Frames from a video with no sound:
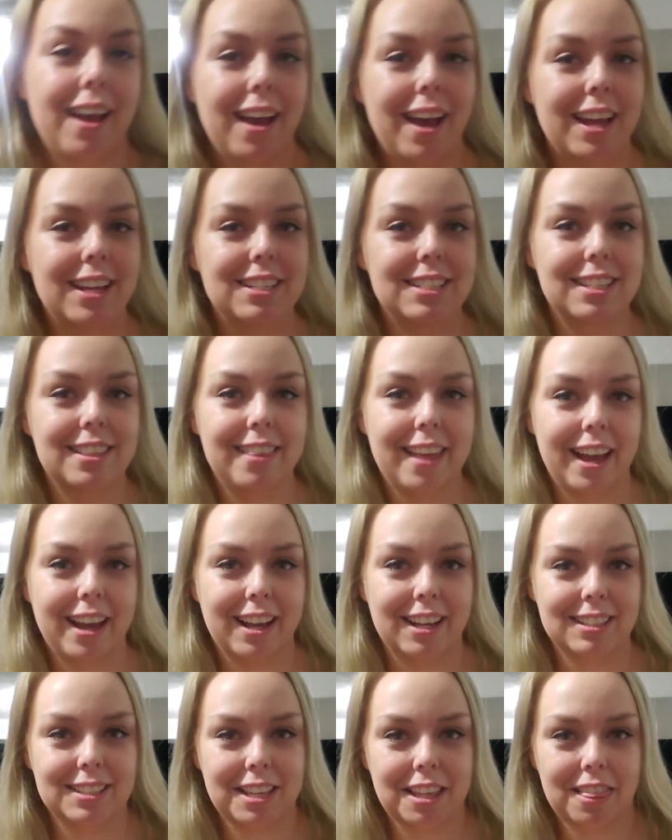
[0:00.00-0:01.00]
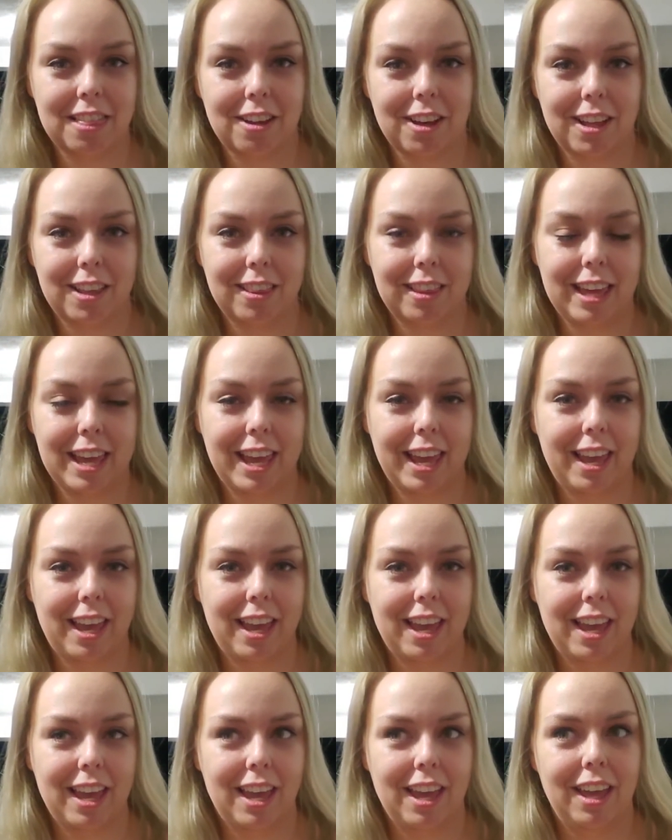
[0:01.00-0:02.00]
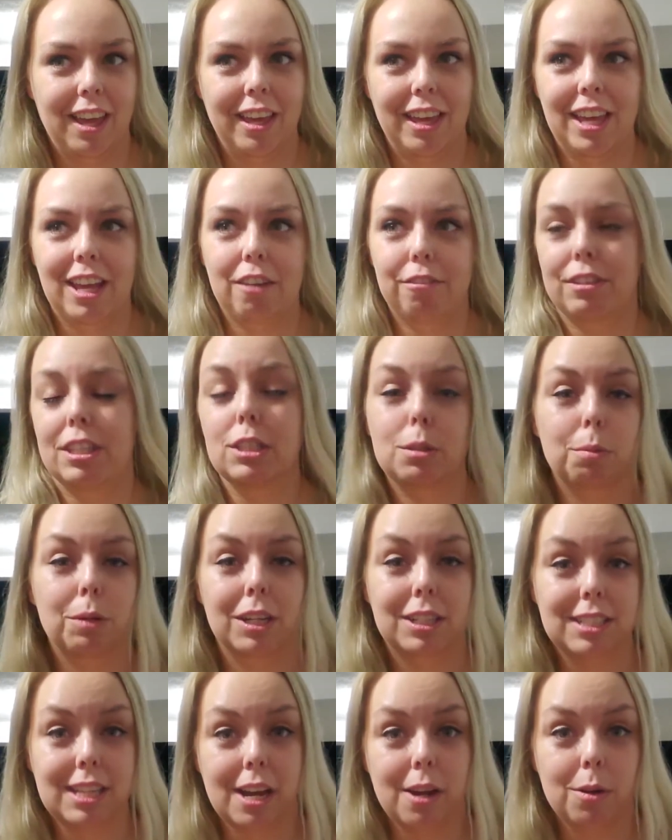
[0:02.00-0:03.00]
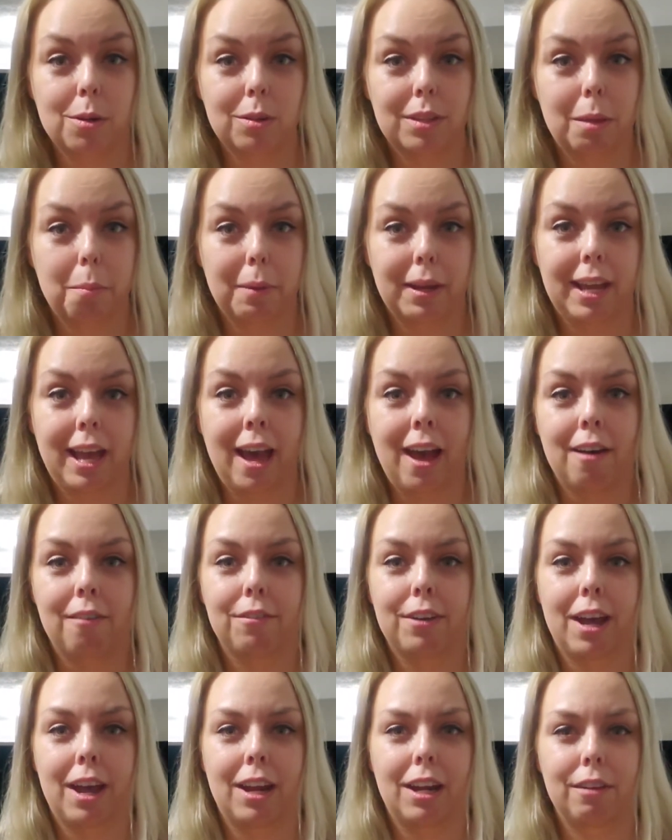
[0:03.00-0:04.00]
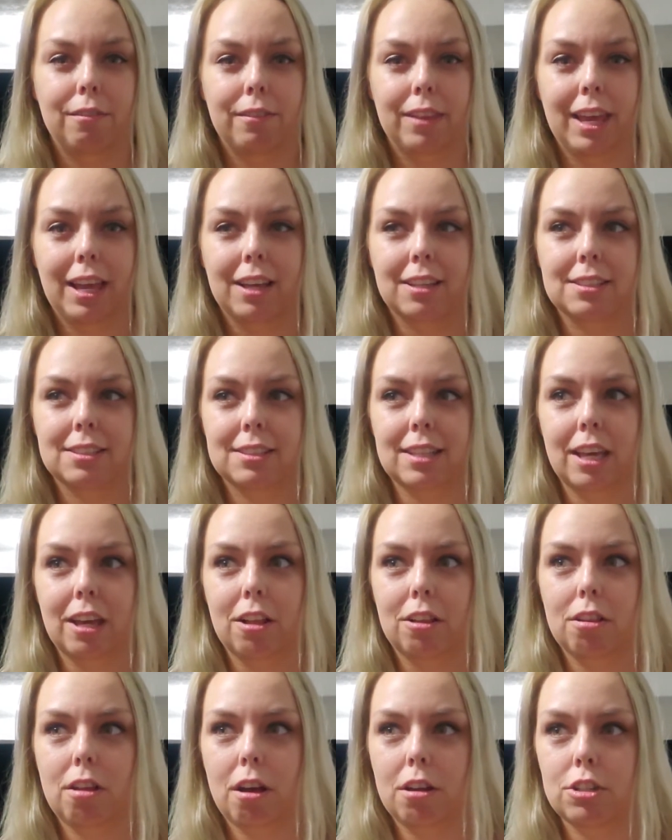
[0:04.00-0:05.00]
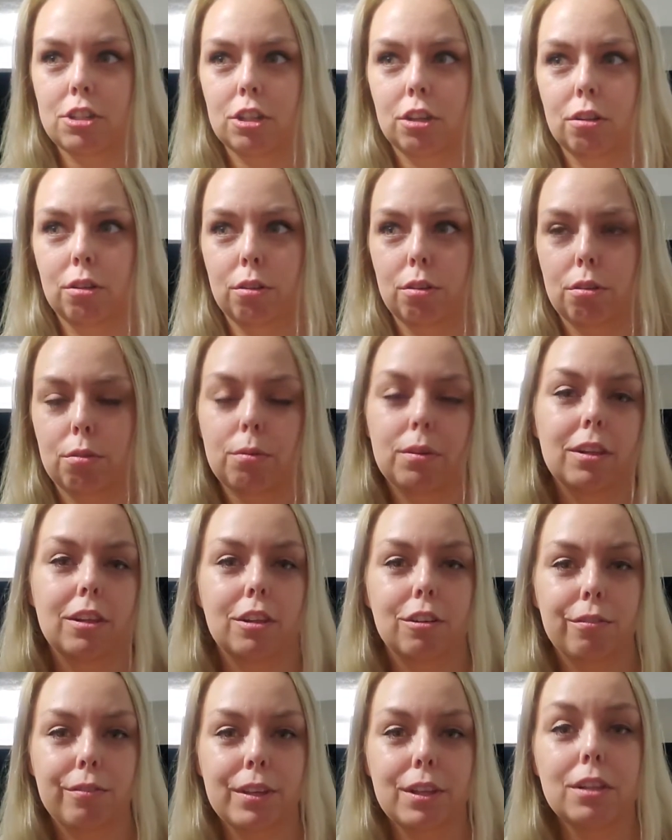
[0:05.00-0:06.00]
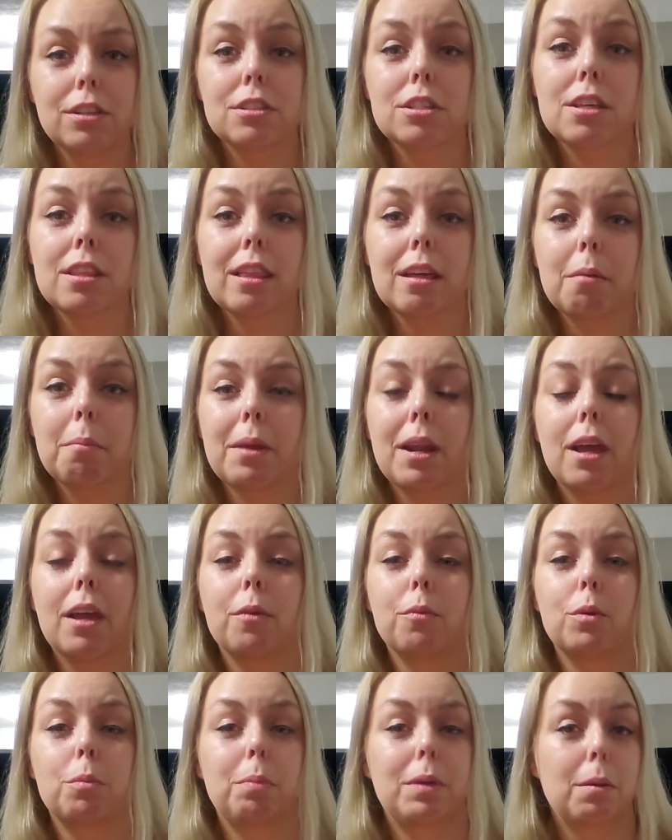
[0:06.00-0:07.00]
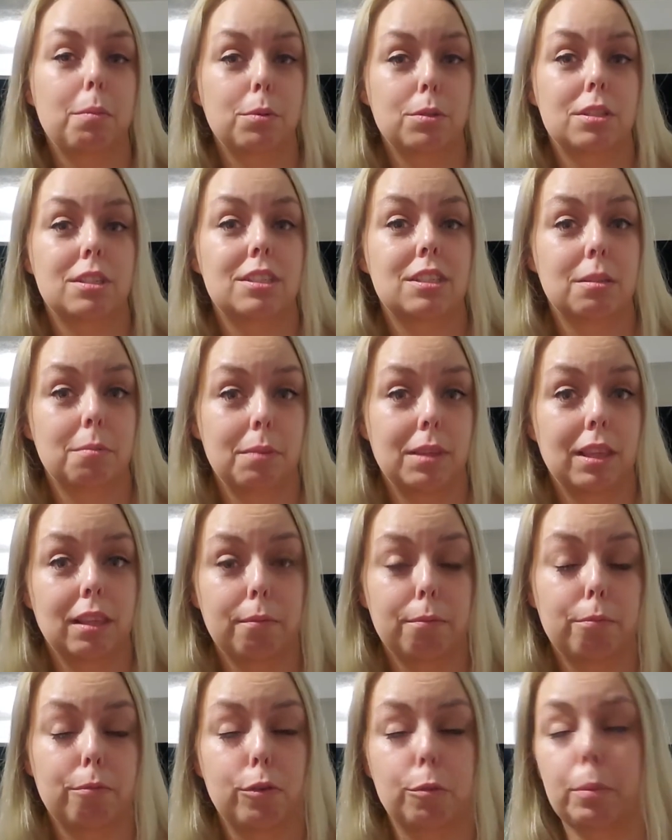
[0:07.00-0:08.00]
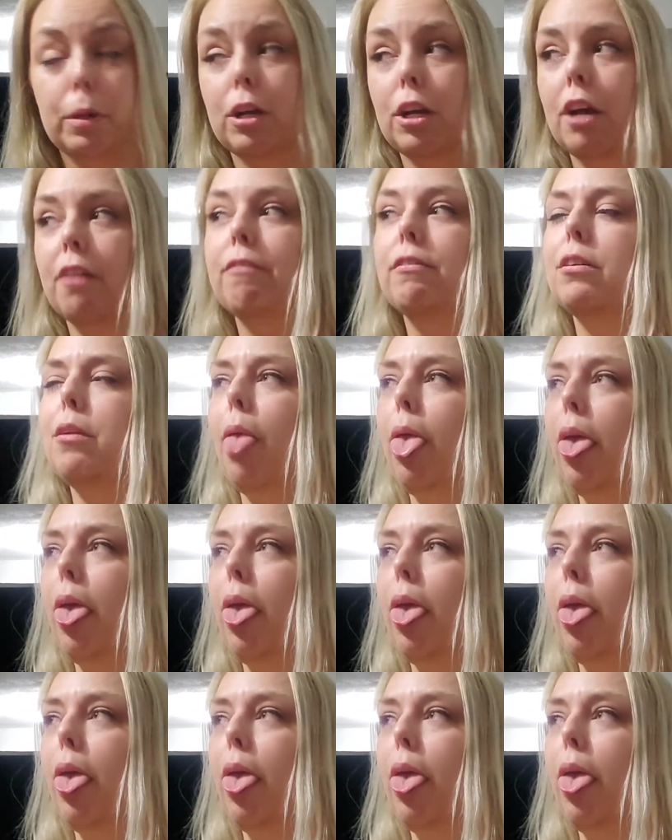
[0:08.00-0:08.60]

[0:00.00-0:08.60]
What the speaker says: I did that because I thought like if these worked out, they might have kind of like a psychological thriller feel to them and I would be able to submit them for book cover.